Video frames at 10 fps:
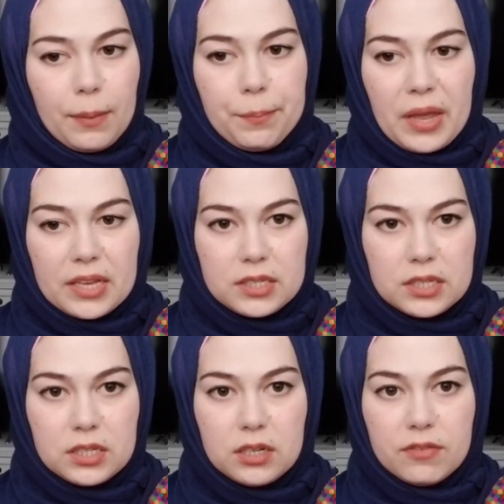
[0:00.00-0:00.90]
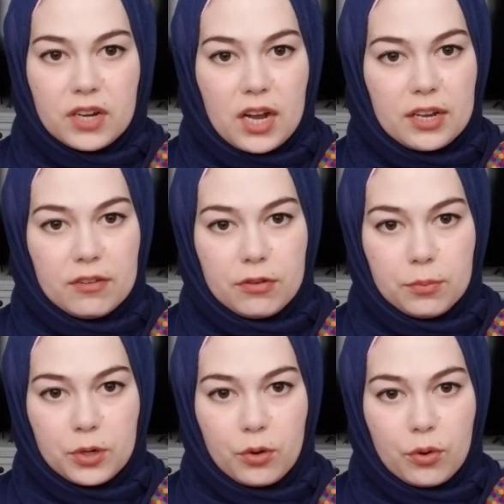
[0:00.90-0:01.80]
painting of an ayah from
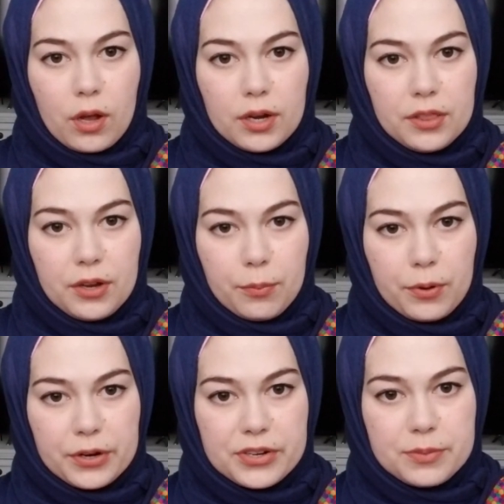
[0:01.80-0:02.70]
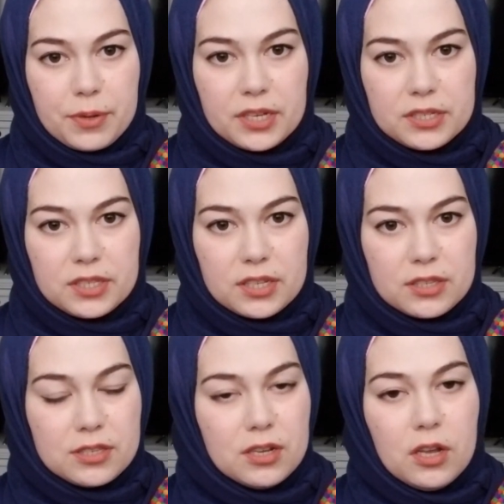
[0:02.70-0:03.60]
the Quran in their prayer space.
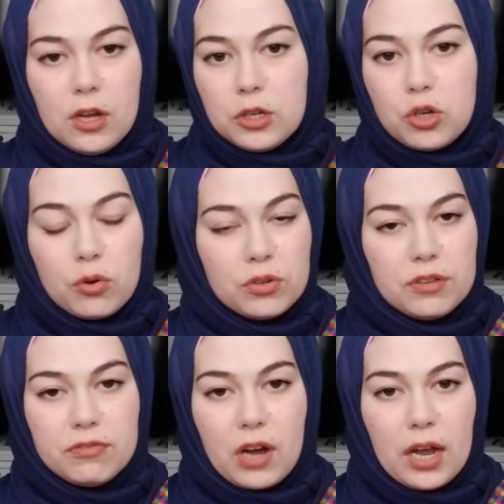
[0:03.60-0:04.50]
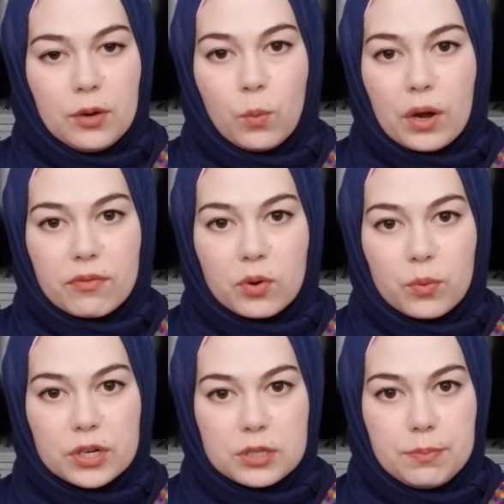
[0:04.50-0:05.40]
That's totally fine, whatever
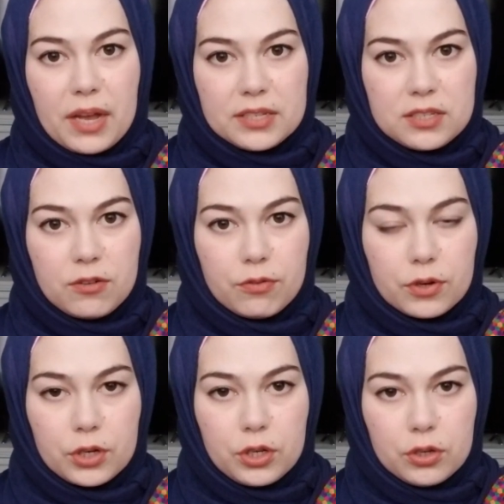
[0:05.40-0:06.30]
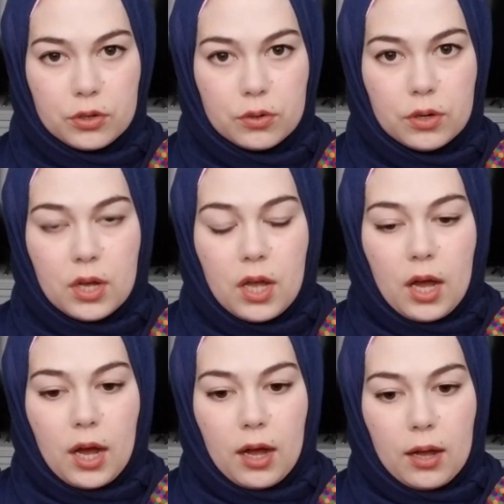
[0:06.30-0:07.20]
works best for you.
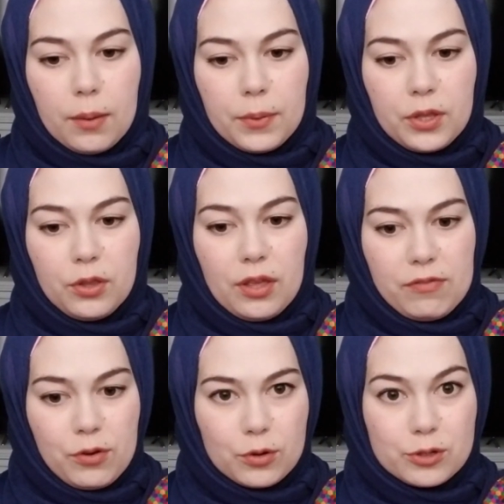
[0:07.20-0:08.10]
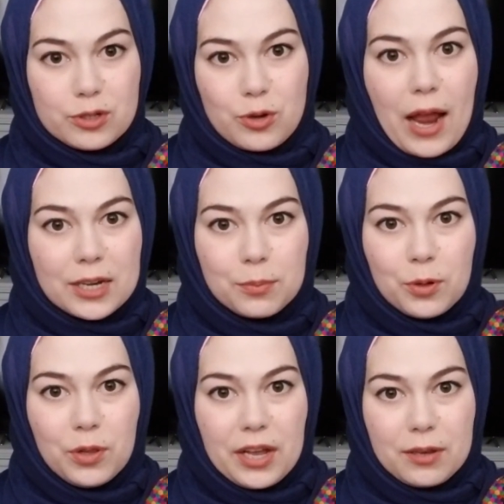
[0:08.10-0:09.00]
If you're
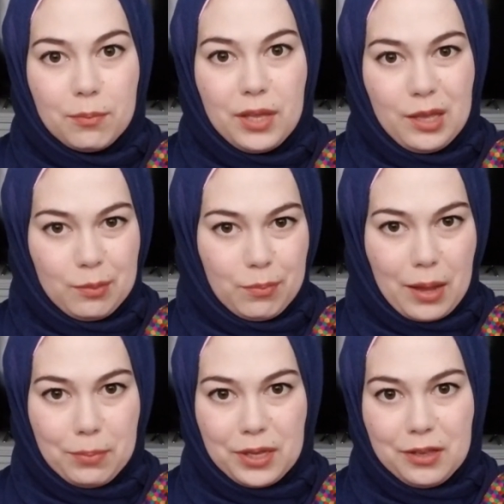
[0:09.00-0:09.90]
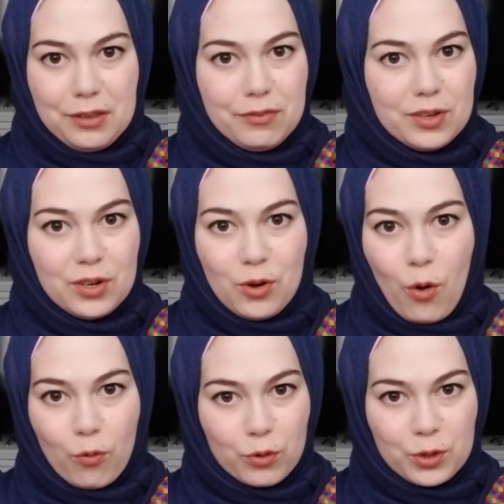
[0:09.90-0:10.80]
distractible like me, maybe even an
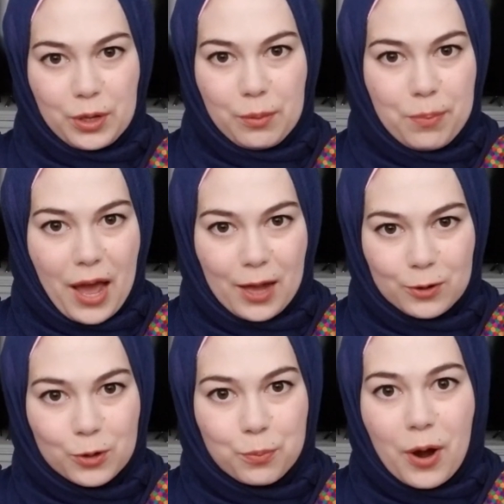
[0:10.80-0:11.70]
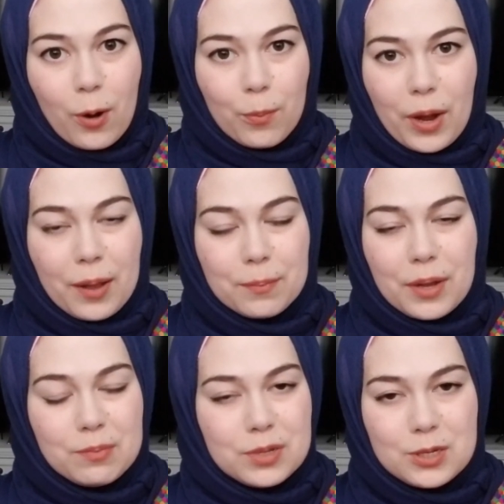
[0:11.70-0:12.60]
overly patterned prayer mat
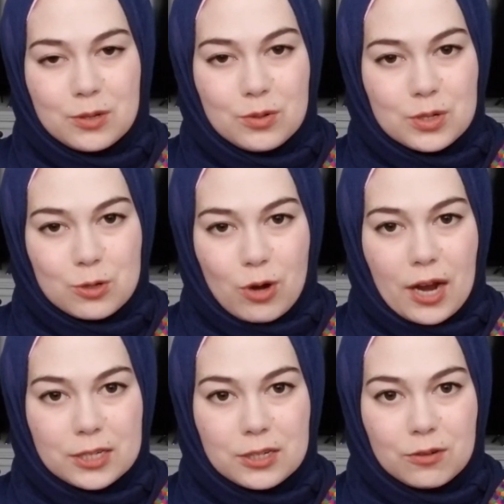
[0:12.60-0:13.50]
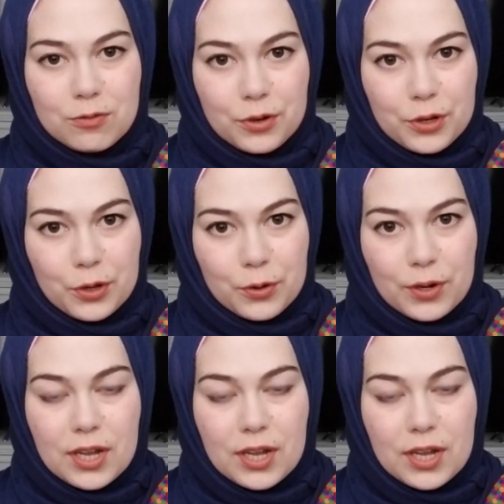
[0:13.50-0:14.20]
might be too distracting for you.